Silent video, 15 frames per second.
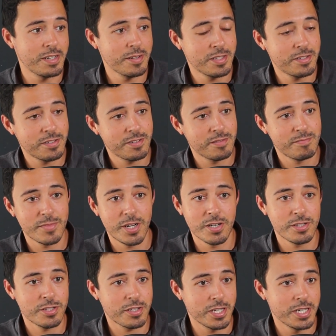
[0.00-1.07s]
It's
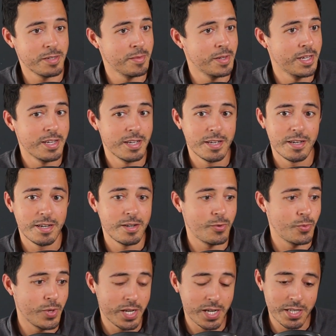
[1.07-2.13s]
honestly
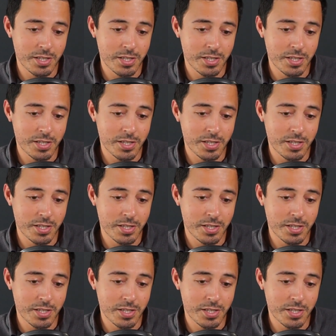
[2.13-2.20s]
really